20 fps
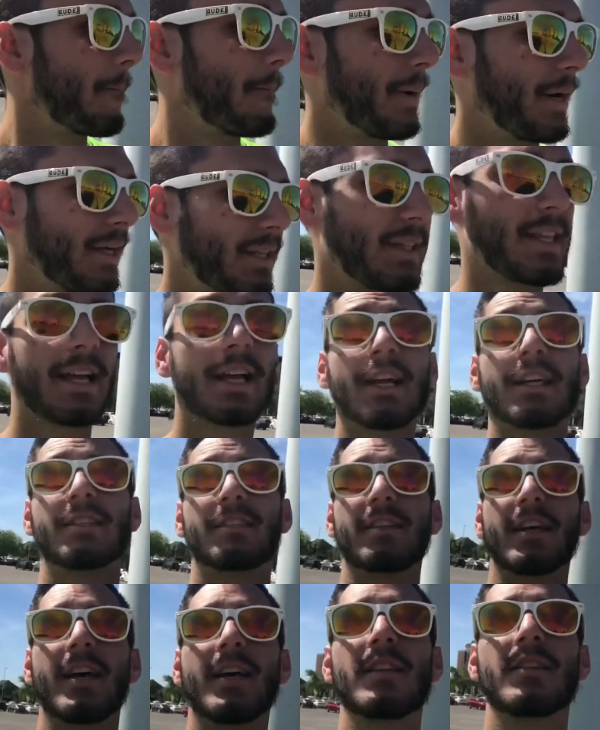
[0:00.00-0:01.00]
but like I
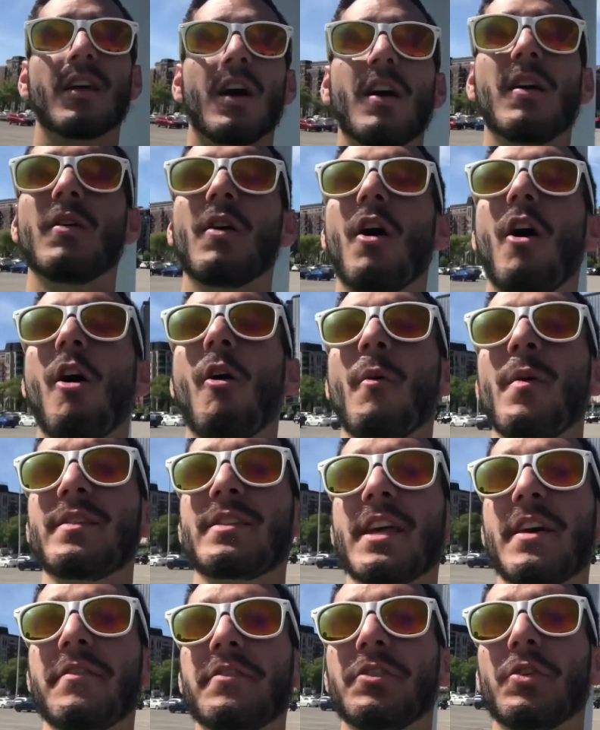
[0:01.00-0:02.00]
said,
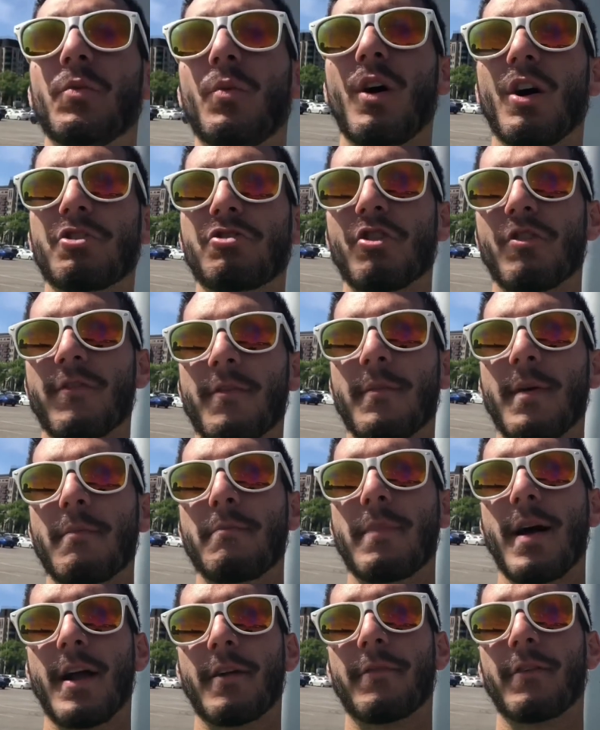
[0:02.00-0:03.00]
always having to watch over my
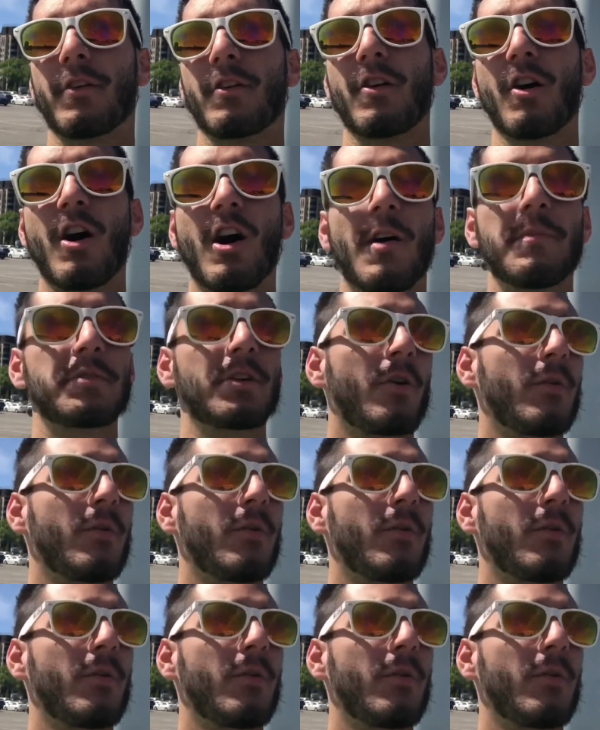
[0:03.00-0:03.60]
back for cops.